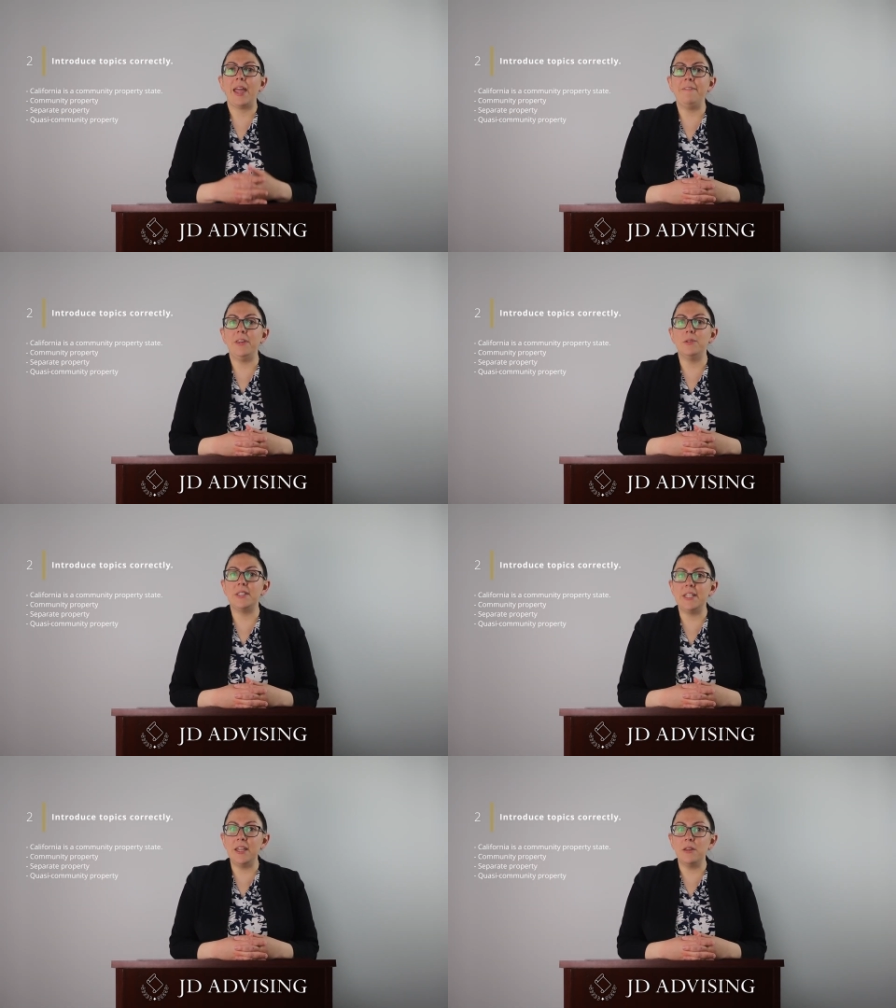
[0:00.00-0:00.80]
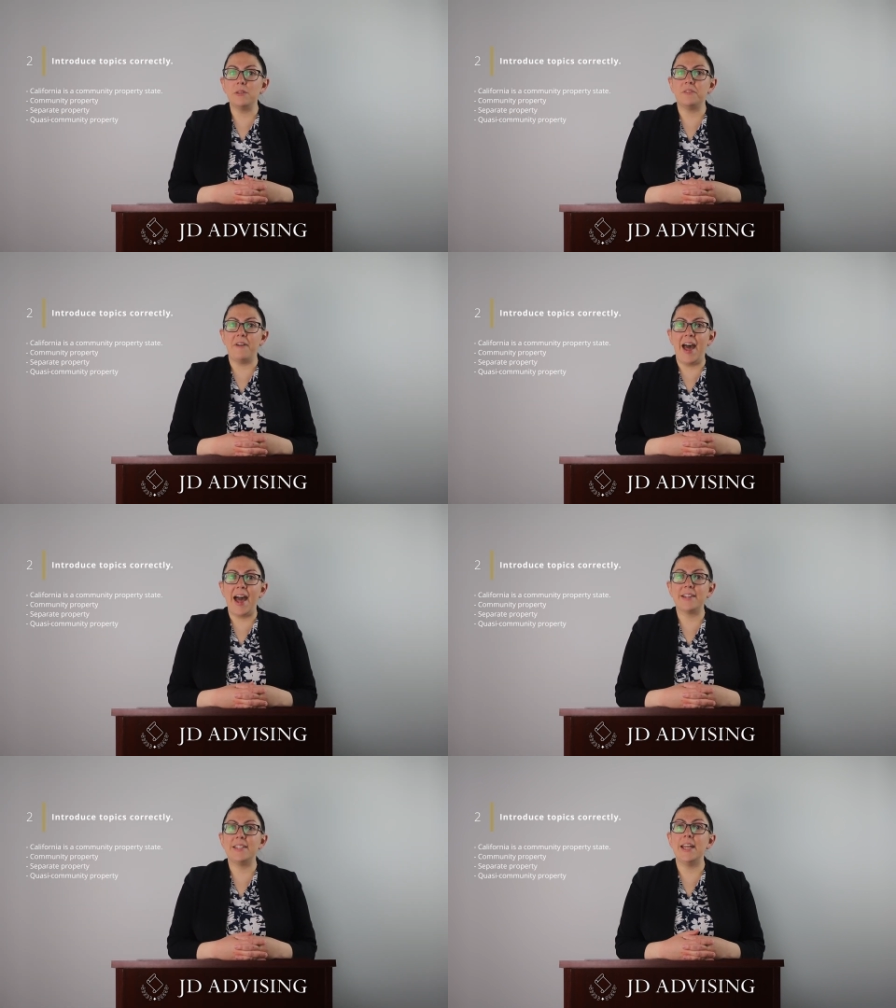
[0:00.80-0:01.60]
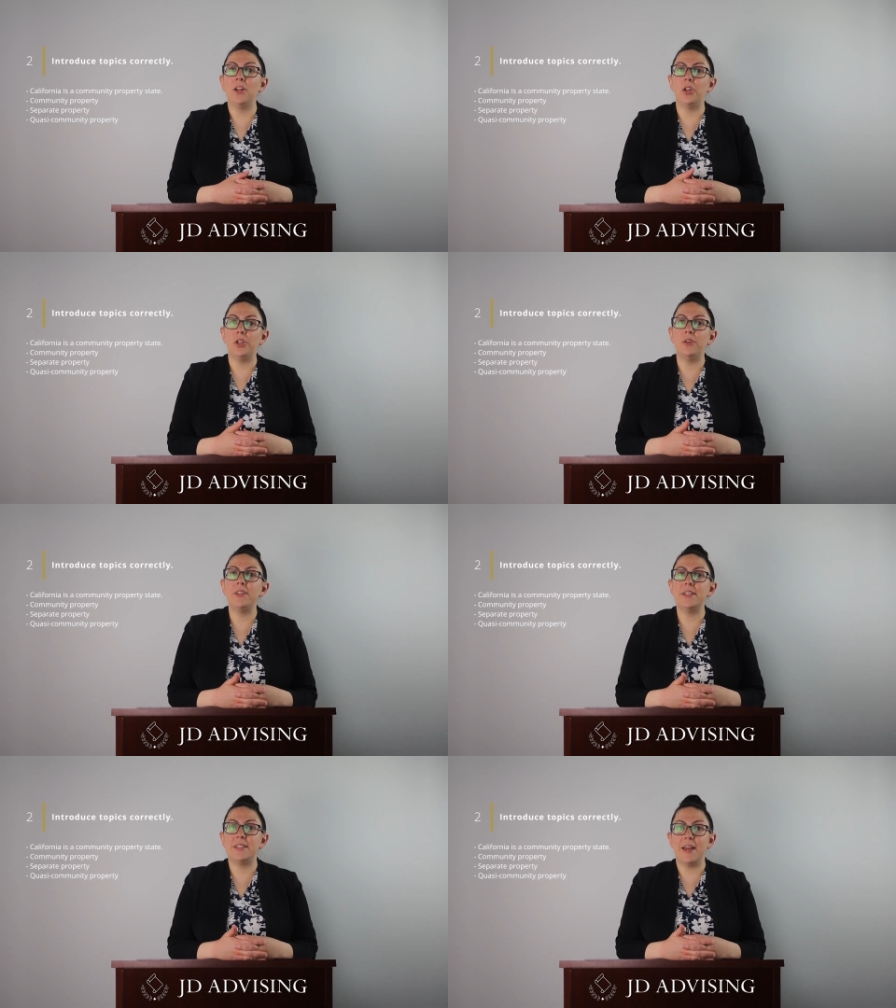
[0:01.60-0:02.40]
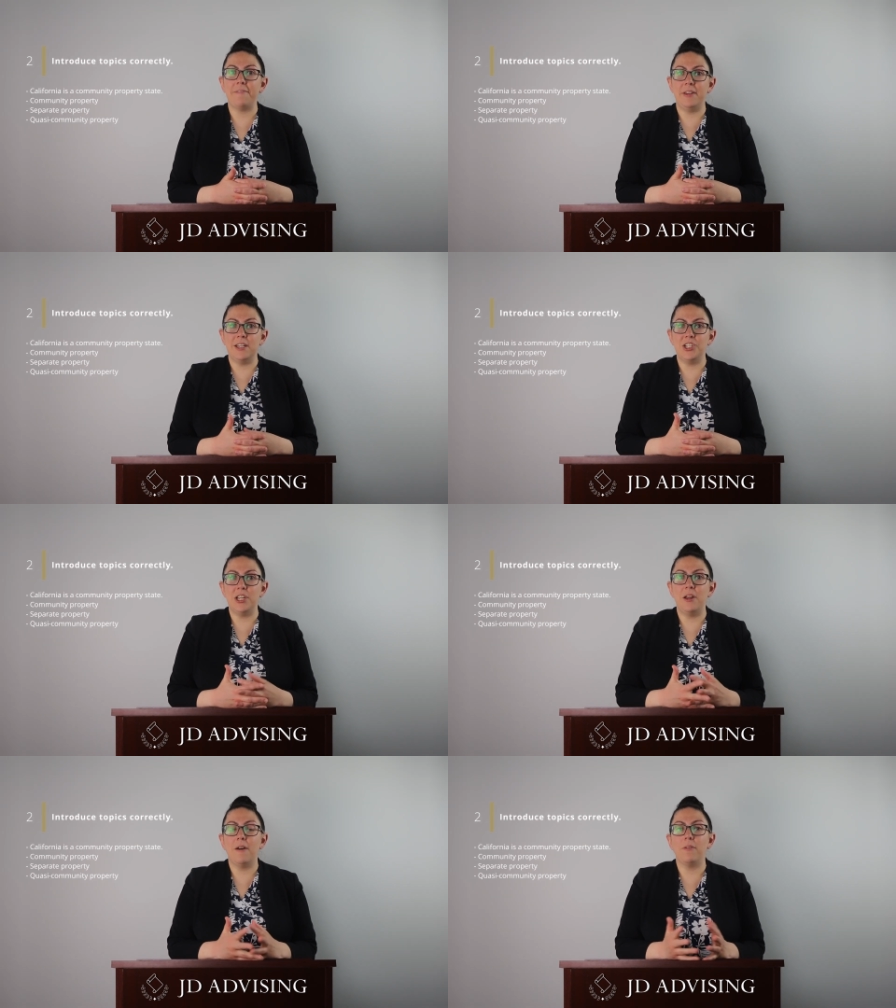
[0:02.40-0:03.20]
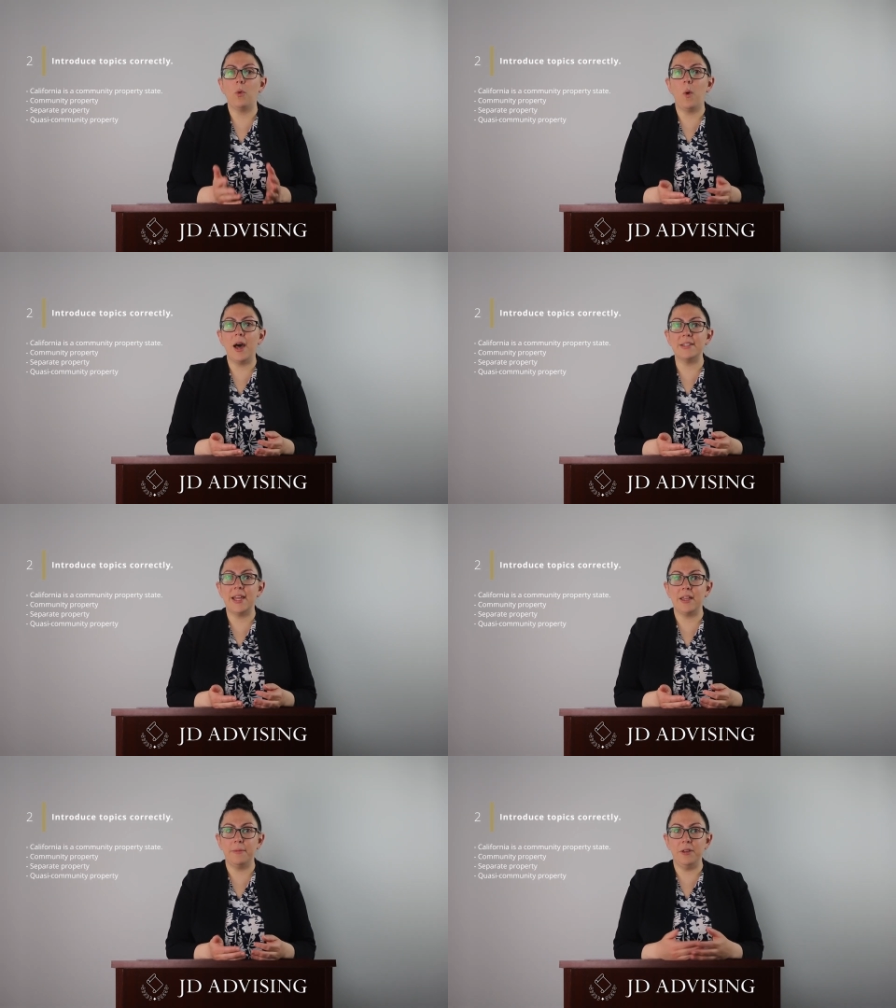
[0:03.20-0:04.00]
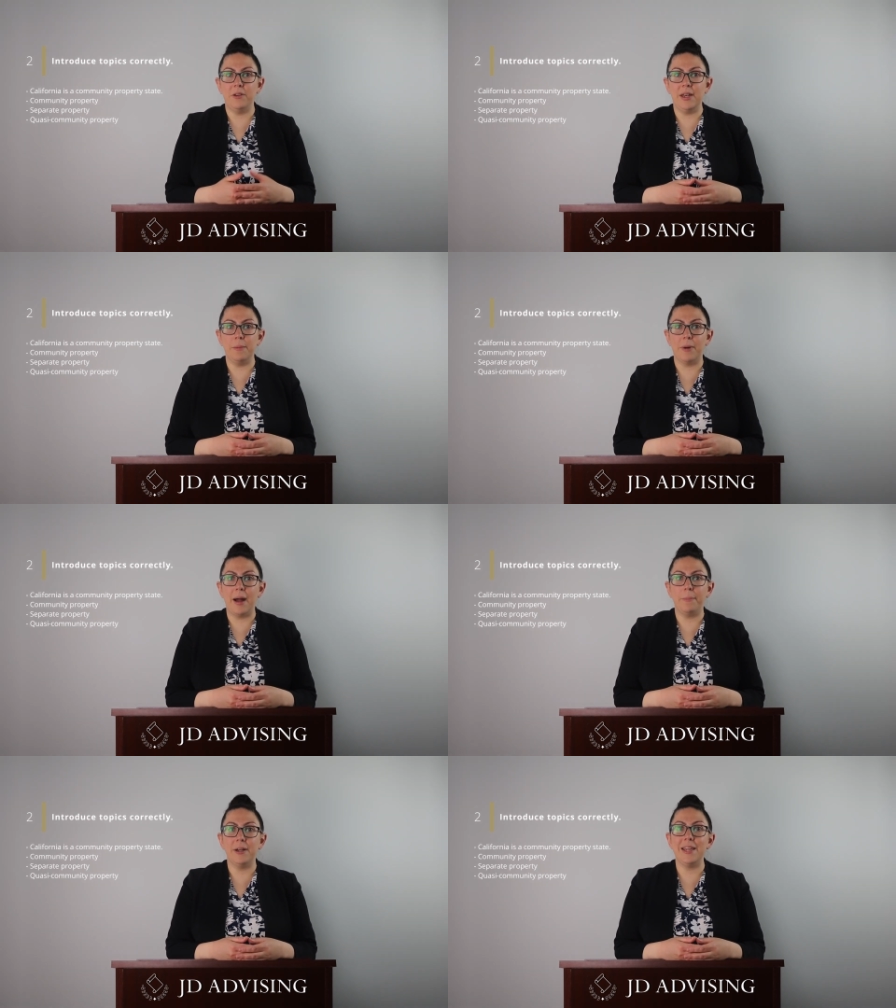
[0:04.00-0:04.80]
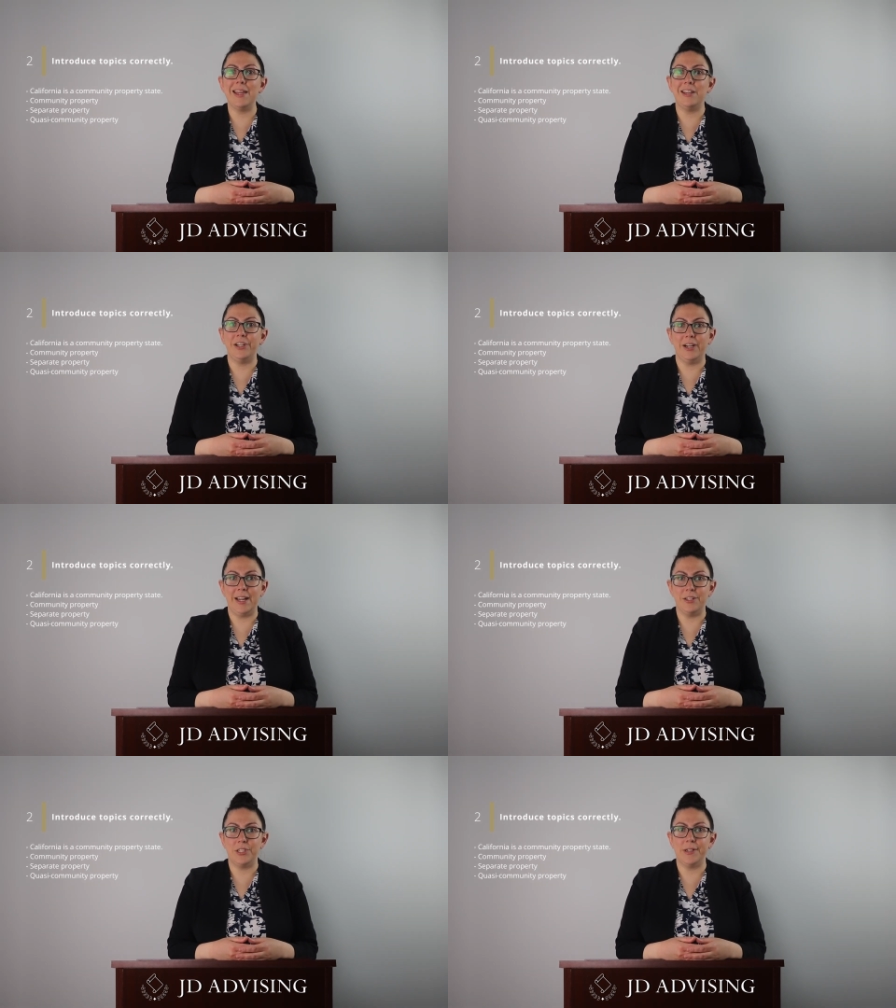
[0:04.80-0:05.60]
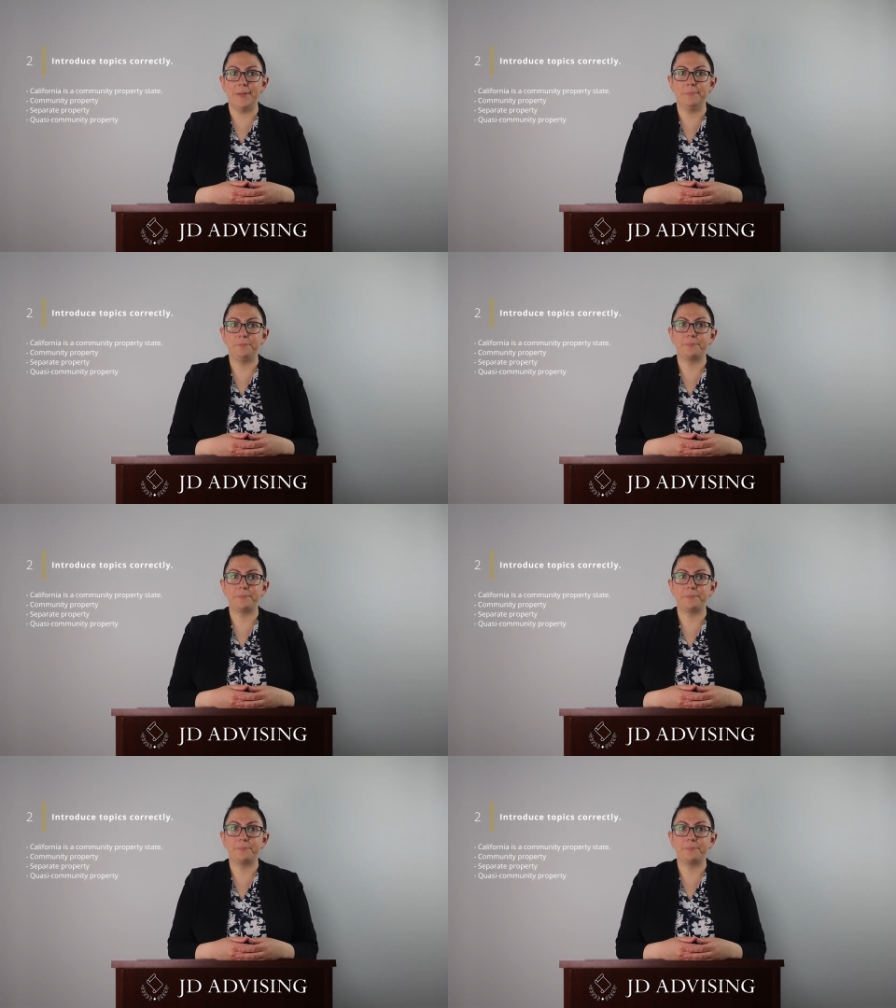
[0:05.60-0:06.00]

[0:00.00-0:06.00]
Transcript: If you see those facts, include this definition of quasi-community property in your answer.